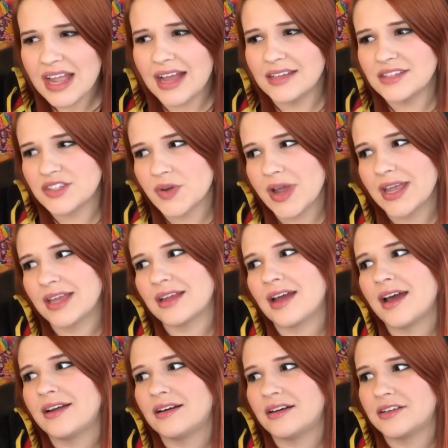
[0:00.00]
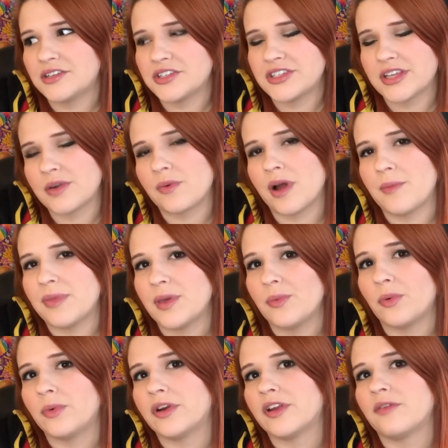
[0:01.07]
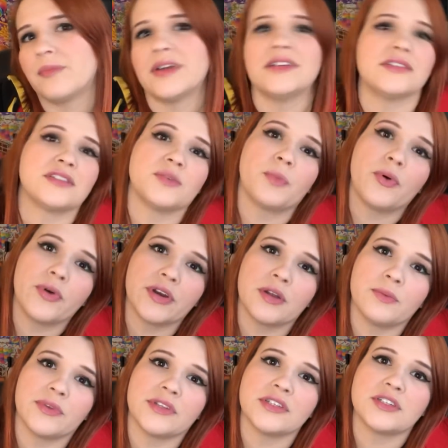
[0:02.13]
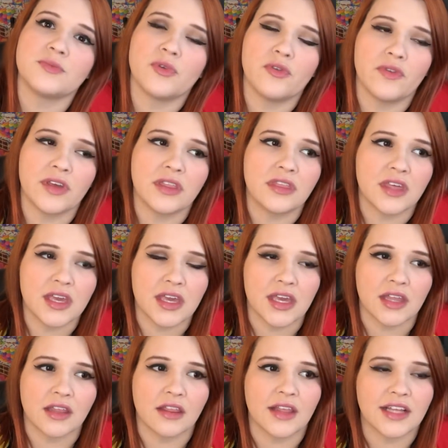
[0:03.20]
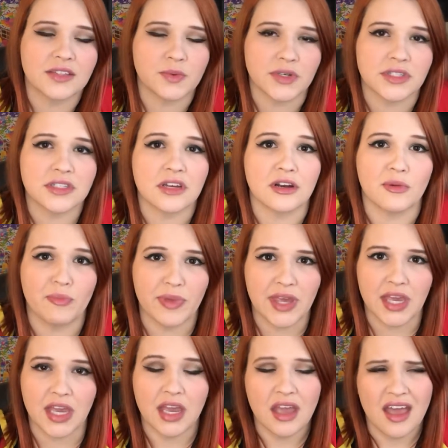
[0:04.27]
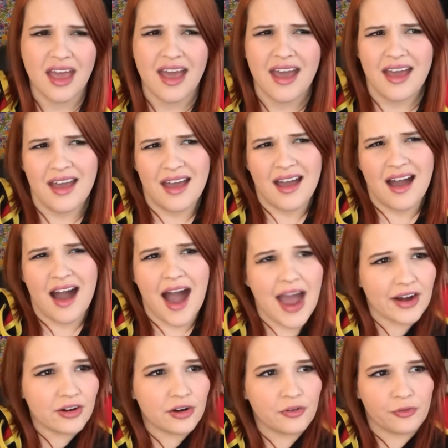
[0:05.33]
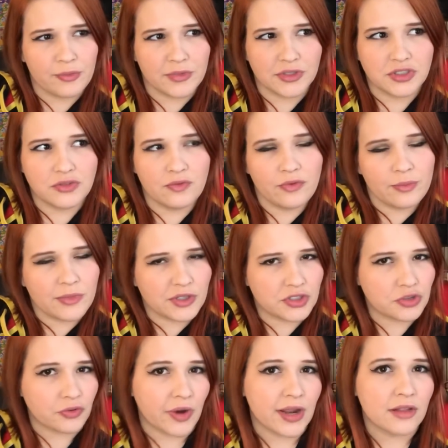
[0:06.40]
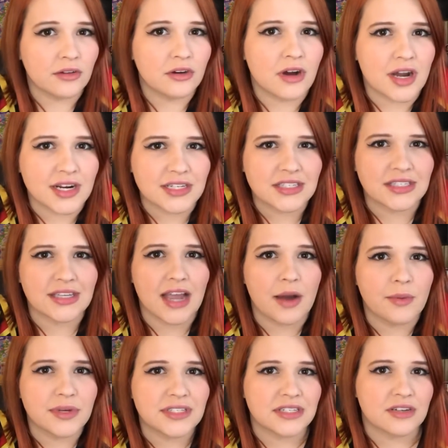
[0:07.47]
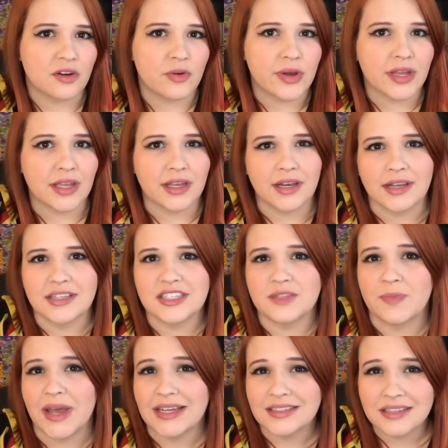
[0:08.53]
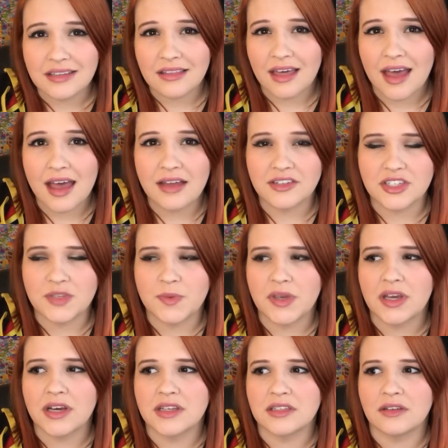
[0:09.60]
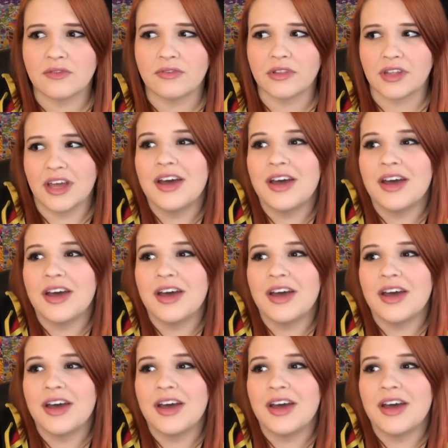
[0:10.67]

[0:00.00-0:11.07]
And so I can kind of understand why people would have been disappointed with this movie, thinking that that's what it's going to be. I don't know, from the trailer, honestly, I wasn't going in expecting that, just because of,